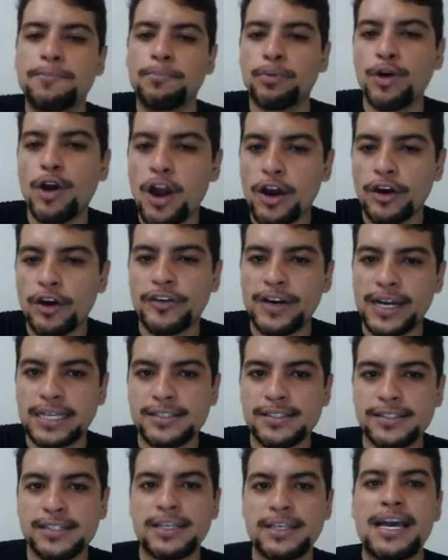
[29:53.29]

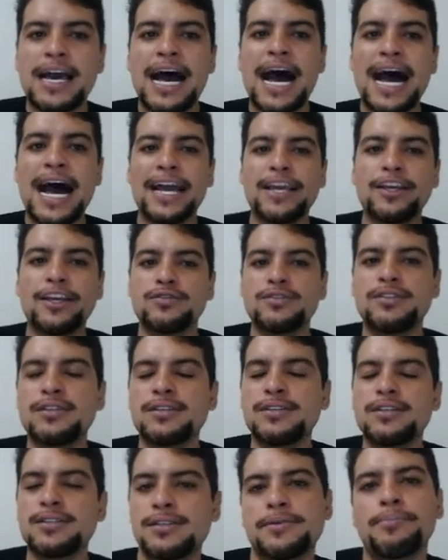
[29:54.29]
progress, I use
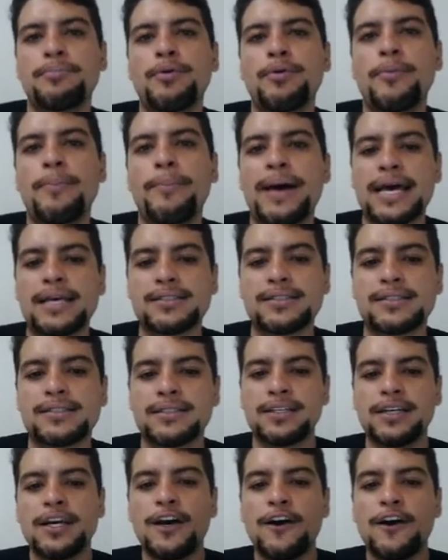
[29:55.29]
the simple past.